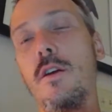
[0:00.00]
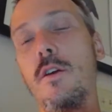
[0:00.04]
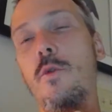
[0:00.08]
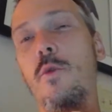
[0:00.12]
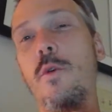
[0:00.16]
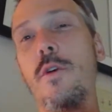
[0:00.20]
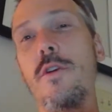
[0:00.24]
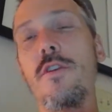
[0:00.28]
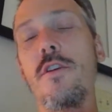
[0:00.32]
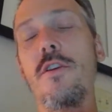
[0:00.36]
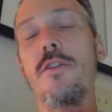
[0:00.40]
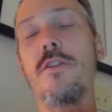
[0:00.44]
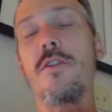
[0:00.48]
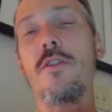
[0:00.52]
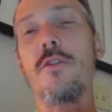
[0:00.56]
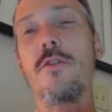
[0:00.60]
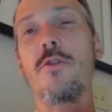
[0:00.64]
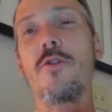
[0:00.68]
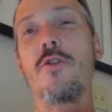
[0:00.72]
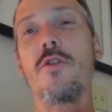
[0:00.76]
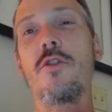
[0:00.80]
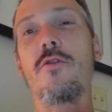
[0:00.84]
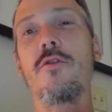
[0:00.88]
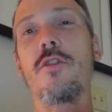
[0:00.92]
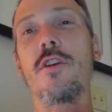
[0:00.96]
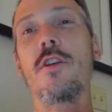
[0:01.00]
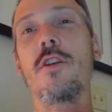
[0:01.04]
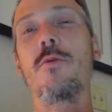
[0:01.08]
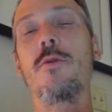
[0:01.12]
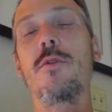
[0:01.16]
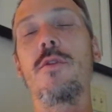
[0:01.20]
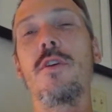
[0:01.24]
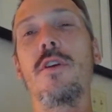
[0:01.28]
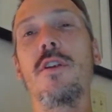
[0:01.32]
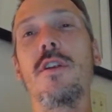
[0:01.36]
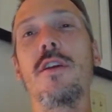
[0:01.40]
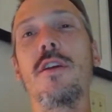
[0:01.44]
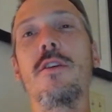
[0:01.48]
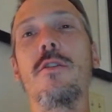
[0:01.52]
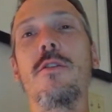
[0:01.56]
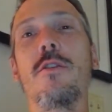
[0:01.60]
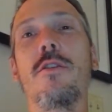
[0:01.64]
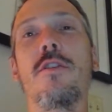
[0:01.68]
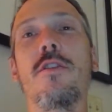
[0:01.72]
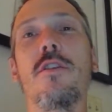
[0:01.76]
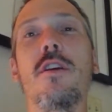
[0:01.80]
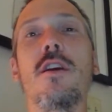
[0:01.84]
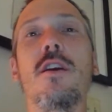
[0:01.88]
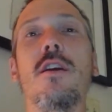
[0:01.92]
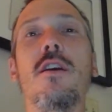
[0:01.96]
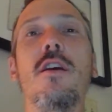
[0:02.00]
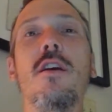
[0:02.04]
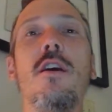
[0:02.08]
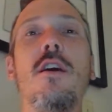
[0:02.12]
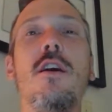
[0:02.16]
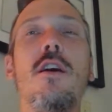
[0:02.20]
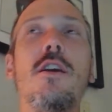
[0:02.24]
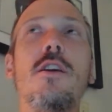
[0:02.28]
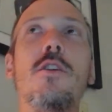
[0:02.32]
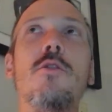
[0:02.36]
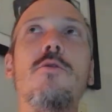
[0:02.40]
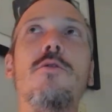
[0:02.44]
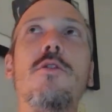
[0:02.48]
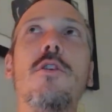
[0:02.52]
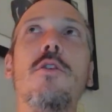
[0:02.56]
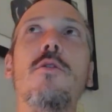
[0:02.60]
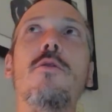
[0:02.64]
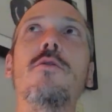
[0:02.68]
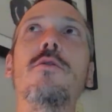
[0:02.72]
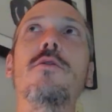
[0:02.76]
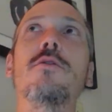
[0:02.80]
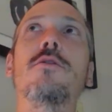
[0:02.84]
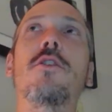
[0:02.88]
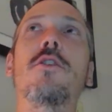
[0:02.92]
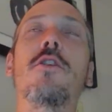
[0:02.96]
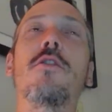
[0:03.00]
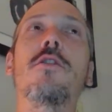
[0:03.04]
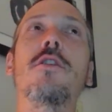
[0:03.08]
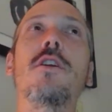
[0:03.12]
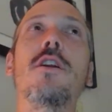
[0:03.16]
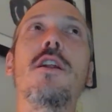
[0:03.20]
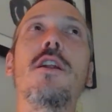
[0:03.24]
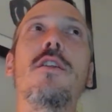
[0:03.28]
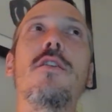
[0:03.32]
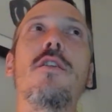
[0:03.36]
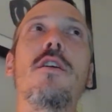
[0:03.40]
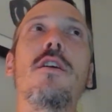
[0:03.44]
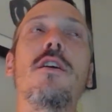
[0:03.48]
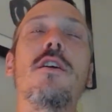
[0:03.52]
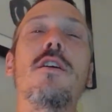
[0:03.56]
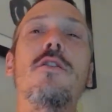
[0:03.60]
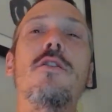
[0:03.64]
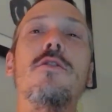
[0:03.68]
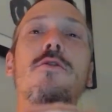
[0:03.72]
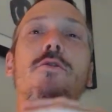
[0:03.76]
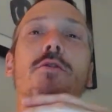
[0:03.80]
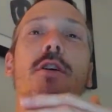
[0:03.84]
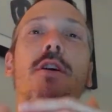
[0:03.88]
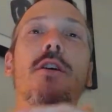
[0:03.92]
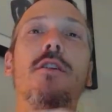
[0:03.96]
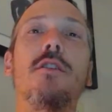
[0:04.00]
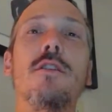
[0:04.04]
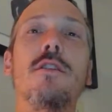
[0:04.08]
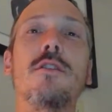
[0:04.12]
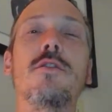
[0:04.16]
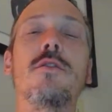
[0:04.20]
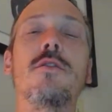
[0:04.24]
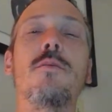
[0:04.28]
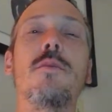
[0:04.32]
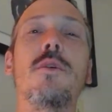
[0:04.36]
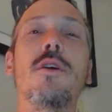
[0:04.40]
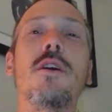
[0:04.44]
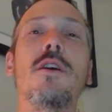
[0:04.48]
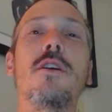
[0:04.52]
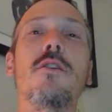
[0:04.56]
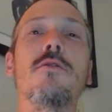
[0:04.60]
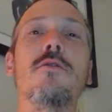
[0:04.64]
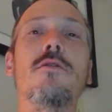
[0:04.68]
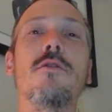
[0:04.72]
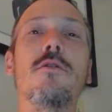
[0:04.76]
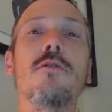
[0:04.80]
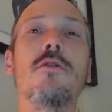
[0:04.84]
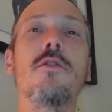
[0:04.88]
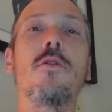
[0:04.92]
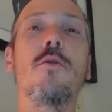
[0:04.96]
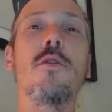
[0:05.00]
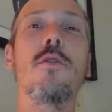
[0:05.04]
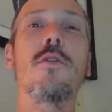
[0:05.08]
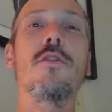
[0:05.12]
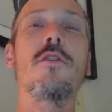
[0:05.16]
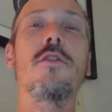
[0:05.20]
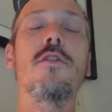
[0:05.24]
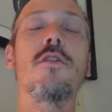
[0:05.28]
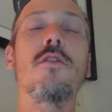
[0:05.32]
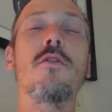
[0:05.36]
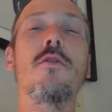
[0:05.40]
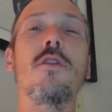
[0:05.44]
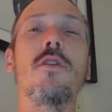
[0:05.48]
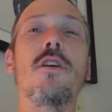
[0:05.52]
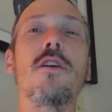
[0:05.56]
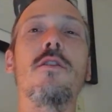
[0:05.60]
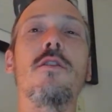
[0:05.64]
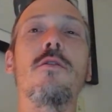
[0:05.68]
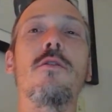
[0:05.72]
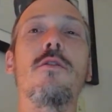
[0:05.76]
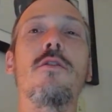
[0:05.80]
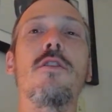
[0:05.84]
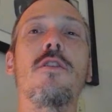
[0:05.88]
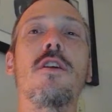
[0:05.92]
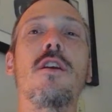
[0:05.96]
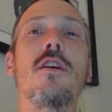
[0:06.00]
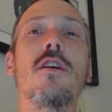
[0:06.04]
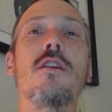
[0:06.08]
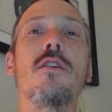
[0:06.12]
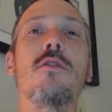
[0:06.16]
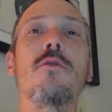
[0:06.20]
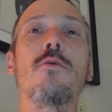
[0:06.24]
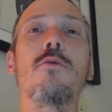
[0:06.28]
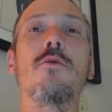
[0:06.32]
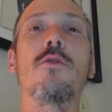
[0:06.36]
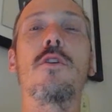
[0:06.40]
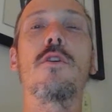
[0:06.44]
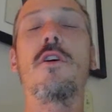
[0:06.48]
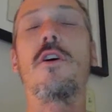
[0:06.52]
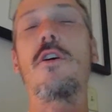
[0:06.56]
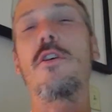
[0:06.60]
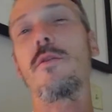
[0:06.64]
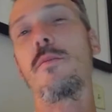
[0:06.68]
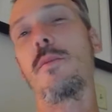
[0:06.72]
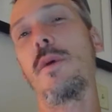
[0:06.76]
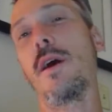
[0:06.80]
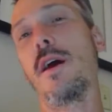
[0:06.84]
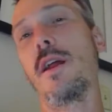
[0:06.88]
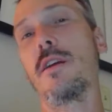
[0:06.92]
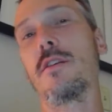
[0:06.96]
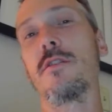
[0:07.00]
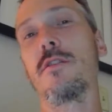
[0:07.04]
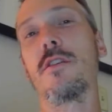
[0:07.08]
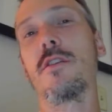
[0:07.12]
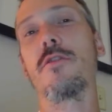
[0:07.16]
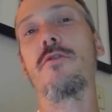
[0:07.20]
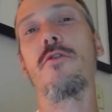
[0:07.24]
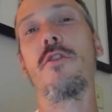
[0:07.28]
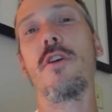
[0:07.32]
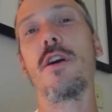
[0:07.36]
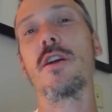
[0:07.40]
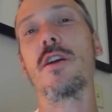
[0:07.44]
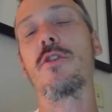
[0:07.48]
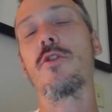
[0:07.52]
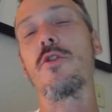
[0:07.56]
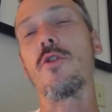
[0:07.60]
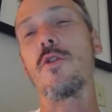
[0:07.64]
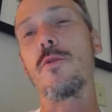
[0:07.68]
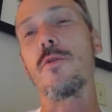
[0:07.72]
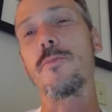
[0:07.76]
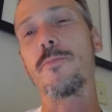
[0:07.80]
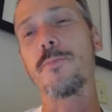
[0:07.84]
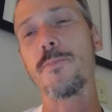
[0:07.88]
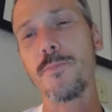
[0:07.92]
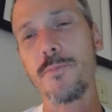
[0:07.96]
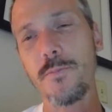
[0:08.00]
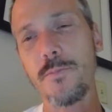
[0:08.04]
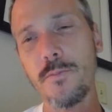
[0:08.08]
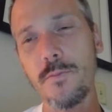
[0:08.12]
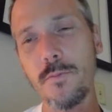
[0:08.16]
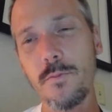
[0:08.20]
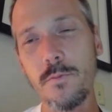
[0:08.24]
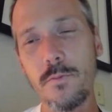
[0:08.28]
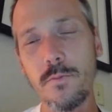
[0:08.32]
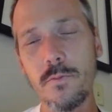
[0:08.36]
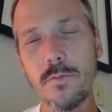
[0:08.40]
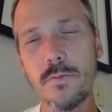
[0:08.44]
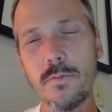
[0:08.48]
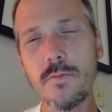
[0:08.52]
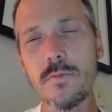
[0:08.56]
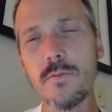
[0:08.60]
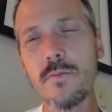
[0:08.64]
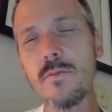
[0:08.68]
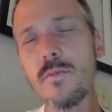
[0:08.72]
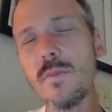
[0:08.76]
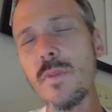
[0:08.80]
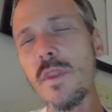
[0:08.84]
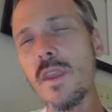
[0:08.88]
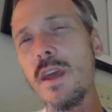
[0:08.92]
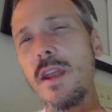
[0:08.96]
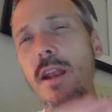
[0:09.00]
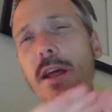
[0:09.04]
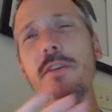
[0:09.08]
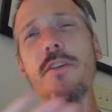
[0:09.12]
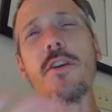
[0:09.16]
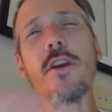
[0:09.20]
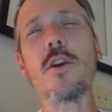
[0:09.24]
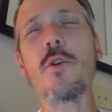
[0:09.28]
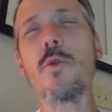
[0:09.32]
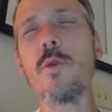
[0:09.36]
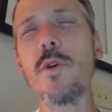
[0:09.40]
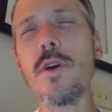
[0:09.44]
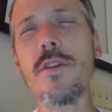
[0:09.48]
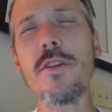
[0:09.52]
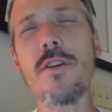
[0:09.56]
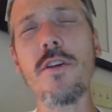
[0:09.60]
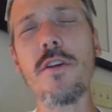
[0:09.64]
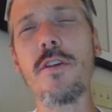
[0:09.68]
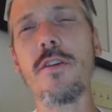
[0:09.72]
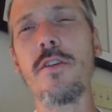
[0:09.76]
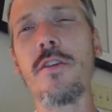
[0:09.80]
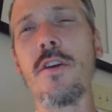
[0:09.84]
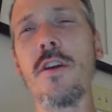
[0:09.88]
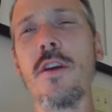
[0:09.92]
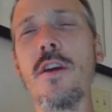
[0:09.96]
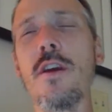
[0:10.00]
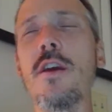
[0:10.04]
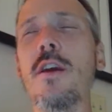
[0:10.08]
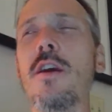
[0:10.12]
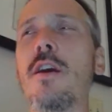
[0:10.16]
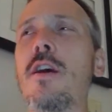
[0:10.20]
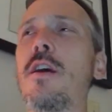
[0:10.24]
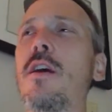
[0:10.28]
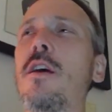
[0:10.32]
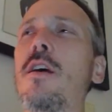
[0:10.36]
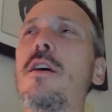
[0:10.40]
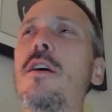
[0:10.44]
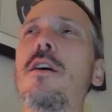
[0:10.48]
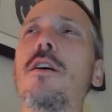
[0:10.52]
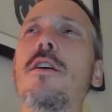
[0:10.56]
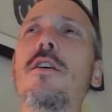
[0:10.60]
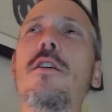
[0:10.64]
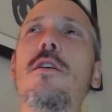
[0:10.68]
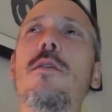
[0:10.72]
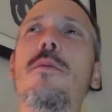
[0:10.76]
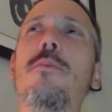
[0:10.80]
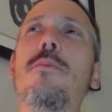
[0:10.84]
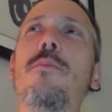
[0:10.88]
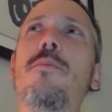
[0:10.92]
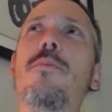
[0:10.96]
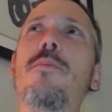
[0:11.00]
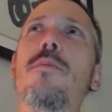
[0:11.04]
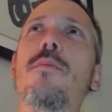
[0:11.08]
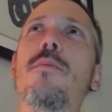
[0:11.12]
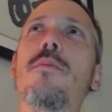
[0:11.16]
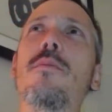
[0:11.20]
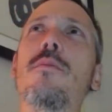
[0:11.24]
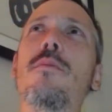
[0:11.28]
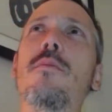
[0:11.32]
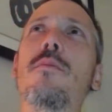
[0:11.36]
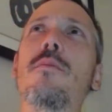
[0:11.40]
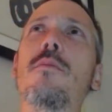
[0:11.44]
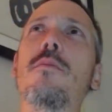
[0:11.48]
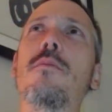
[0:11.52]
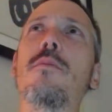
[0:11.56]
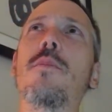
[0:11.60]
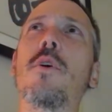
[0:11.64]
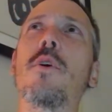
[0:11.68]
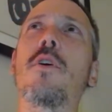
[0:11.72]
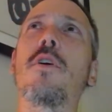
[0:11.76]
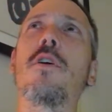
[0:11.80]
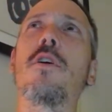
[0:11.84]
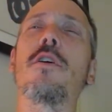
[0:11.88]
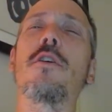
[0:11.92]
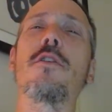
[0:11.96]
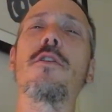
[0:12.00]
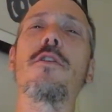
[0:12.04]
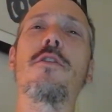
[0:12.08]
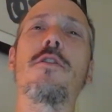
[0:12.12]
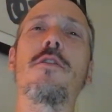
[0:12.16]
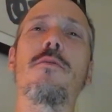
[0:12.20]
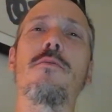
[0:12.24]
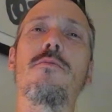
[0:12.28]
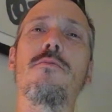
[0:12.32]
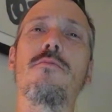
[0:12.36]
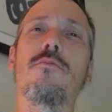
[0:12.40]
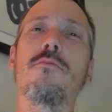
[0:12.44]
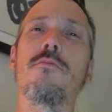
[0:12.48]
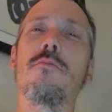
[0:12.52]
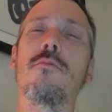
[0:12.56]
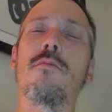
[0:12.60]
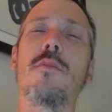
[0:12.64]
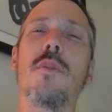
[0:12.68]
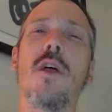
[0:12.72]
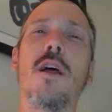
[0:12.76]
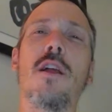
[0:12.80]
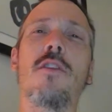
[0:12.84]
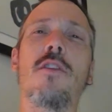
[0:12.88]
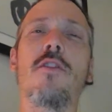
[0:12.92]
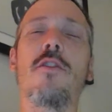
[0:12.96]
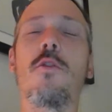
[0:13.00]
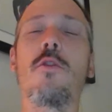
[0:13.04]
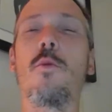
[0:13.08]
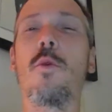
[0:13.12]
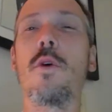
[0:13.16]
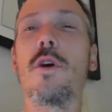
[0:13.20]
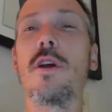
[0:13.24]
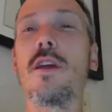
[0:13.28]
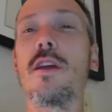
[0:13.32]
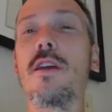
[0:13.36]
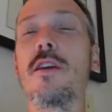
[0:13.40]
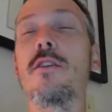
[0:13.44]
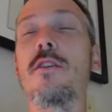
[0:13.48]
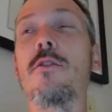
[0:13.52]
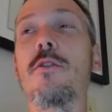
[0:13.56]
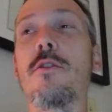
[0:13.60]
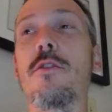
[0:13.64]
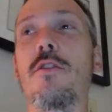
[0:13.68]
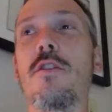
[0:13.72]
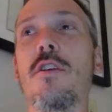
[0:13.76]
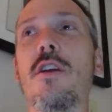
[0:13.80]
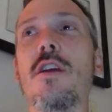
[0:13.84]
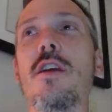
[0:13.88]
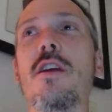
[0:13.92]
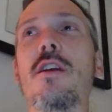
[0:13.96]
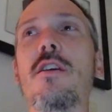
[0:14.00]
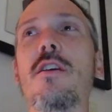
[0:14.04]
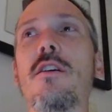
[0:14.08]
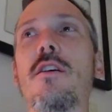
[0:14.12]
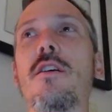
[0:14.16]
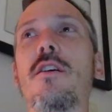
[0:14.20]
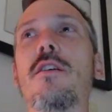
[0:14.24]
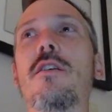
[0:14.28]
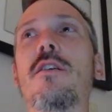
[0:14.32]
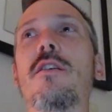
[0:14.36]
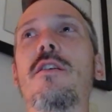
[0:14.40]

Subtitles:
quizzes that are generated within ELC. You don't turn anything in directly to me. You do the quizzes in ELC, and it will automatically grade you. And I say quizzes because that's the way ELC